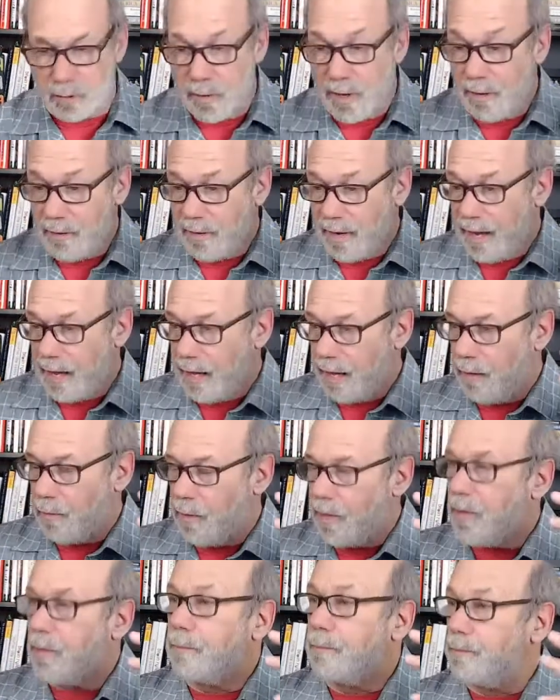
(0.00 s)
We are
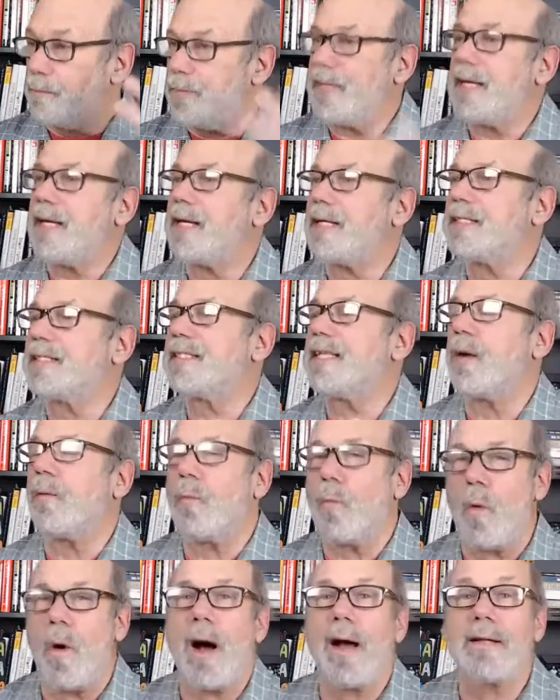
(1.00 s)
we are beings that
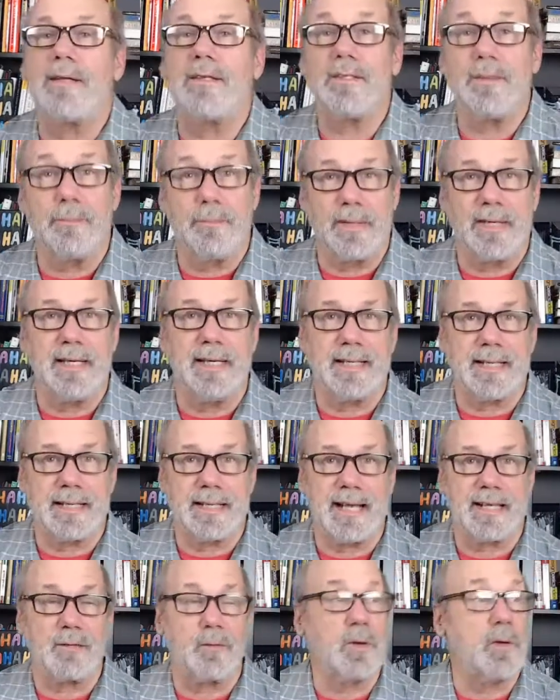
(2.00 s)
want to be
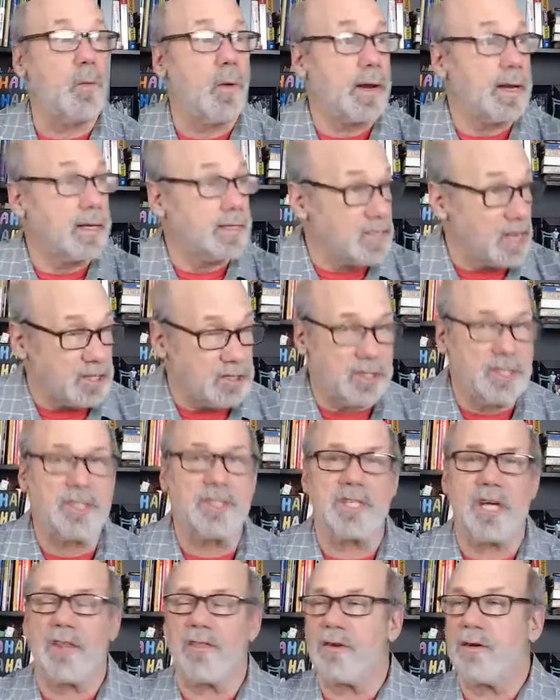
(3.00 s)
connected. We want to touch
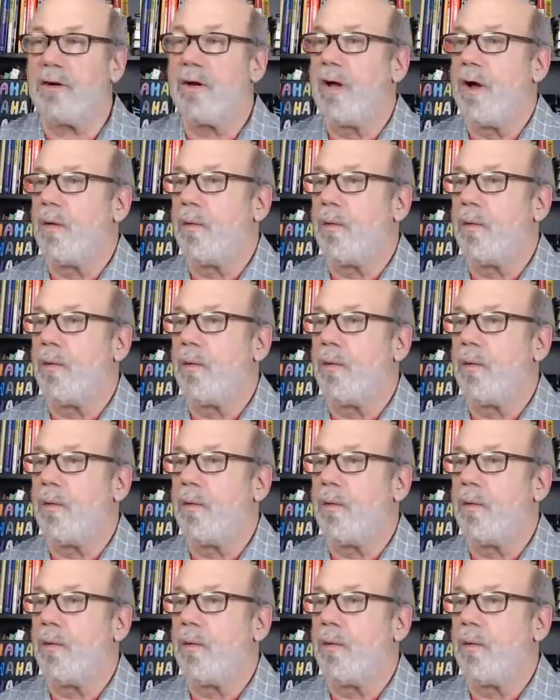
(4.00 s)
each other.